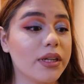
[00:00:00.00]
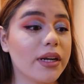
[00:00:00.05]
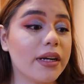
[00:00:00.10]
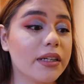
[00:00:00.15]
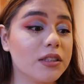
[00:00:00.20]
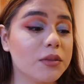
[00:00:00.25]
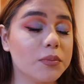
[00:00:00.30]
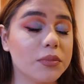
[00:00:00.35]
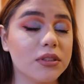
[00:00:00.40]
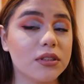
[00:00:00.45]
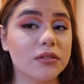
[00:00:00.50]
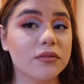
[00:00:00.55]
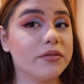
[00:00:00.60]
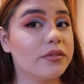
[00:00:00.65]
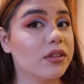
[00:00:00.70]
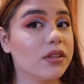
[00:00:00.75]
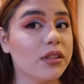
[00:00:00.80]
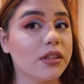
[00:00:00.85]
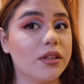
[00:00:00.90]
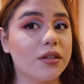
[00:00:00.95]
I had
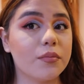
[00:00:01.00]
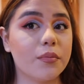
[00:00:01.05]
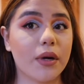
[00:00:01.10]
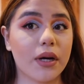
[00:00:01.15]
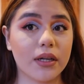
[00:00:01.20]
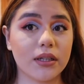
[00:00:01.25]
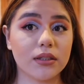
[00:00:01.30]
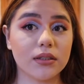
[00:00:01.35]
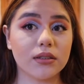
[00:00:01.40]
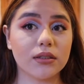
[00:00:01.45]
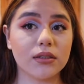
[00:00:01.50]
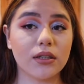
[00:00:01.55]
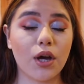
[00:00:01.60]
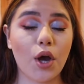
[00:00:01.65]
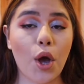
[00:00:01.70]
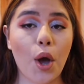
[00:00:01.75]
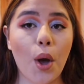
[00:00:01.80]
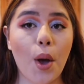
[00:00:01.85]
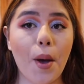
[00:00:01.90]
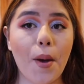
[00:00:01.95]
specifically in mind,
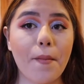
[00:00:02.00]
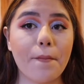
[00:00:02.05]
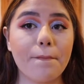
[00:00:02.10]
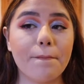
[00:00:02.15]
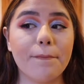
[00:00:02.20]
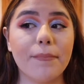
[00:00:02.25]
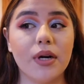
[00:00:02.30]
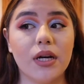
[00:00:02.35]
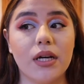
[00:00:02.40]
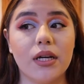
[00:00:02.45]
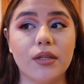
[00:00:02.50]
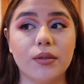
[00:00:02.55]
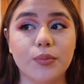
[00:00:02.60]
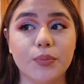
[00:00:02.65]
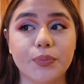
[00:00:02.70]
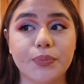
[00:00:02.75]
but